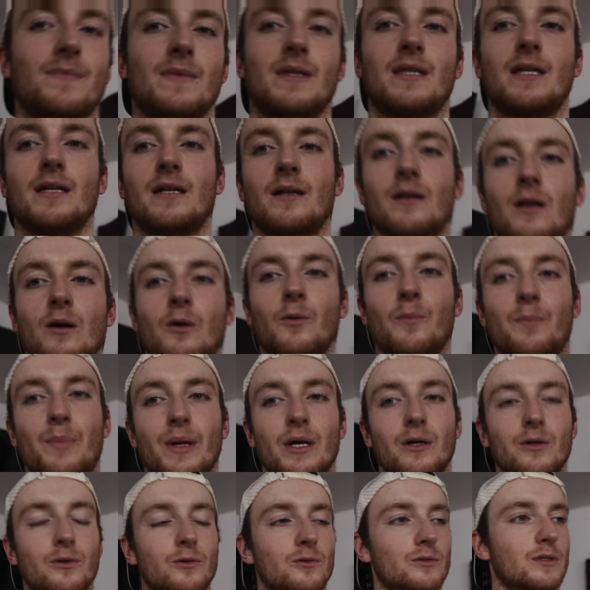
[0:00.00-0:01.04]
did a little
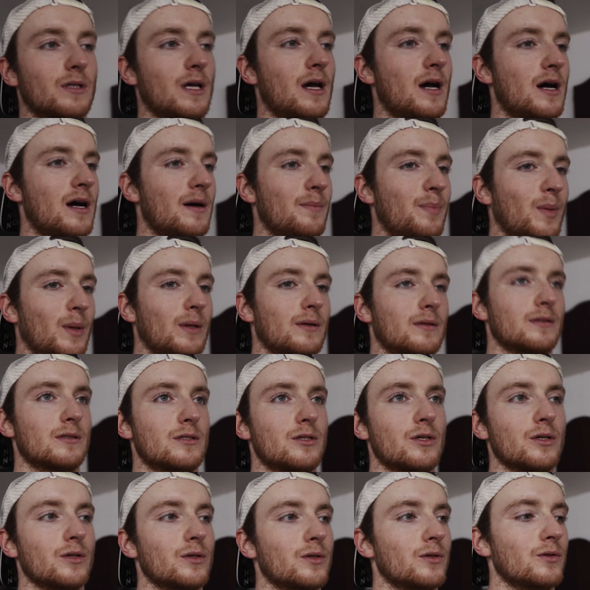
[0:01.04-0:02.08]
build up
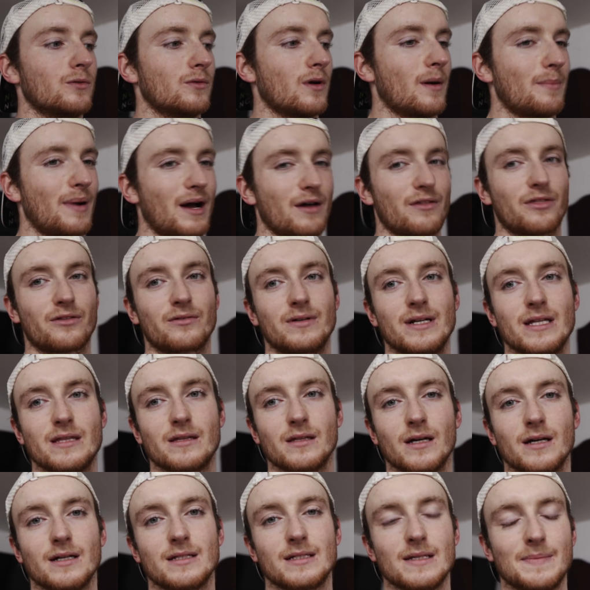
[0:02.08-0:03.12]
to about
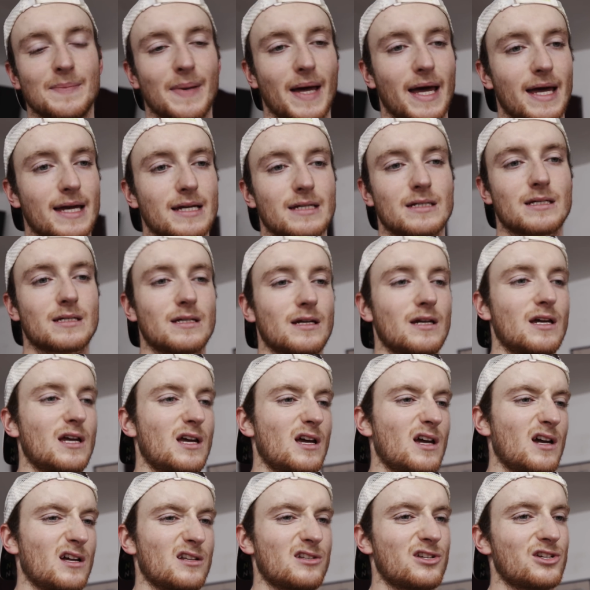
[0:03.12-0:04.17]
3:30 pace,
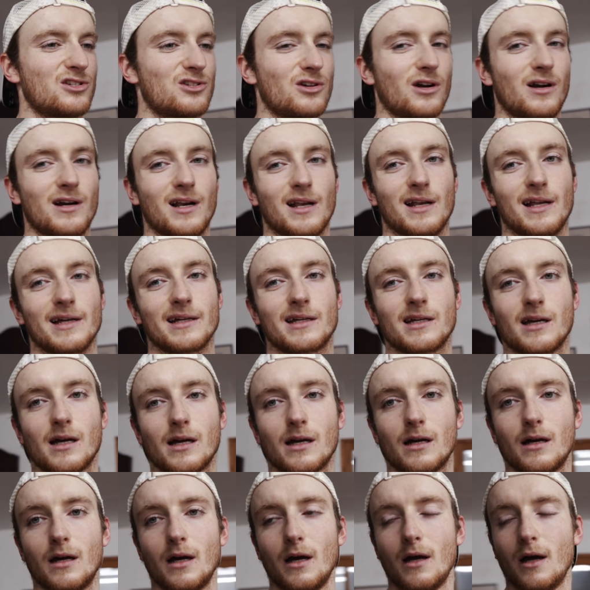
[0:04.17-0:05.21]
just trying to like
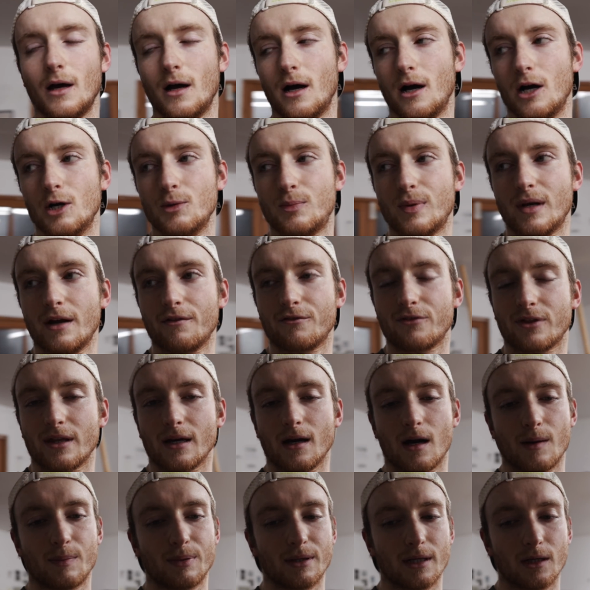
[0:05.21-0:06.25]
open
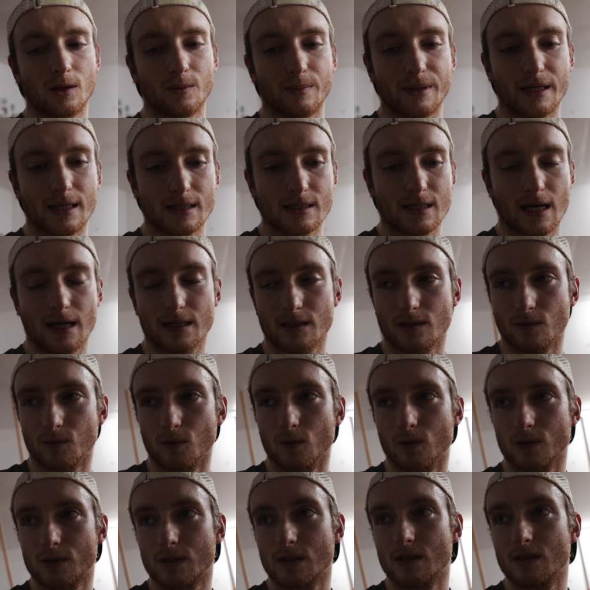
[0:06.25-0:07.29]
everything up a little bit, test the
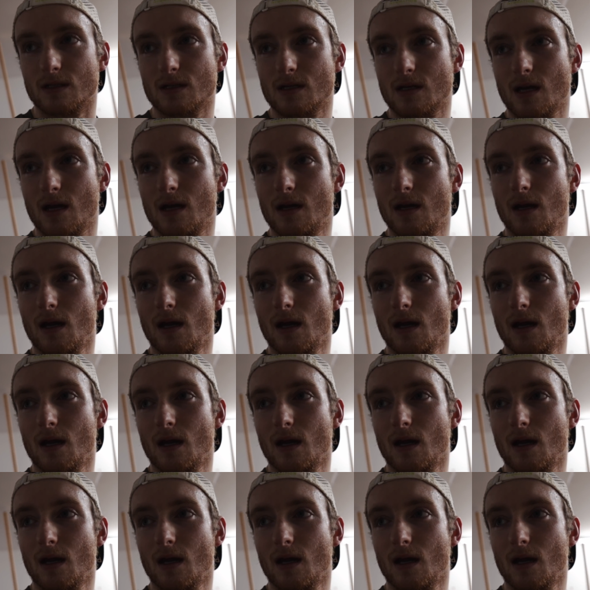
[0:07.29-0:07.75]
waters.